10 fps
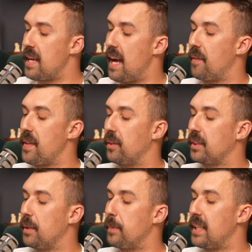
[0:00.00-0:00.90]
Now, they're
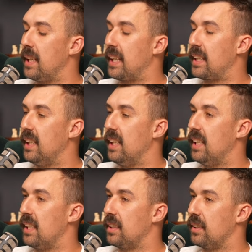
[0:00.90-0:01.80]
not going to be like,
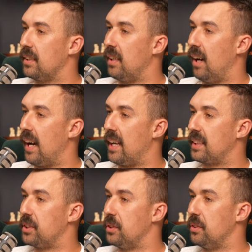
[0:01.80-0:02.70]
I
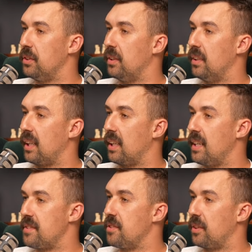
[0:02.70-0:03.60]
ask you, uh,
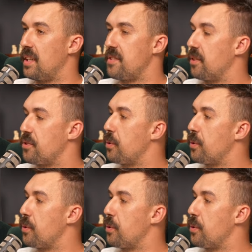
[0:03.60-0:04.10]
it's not it's not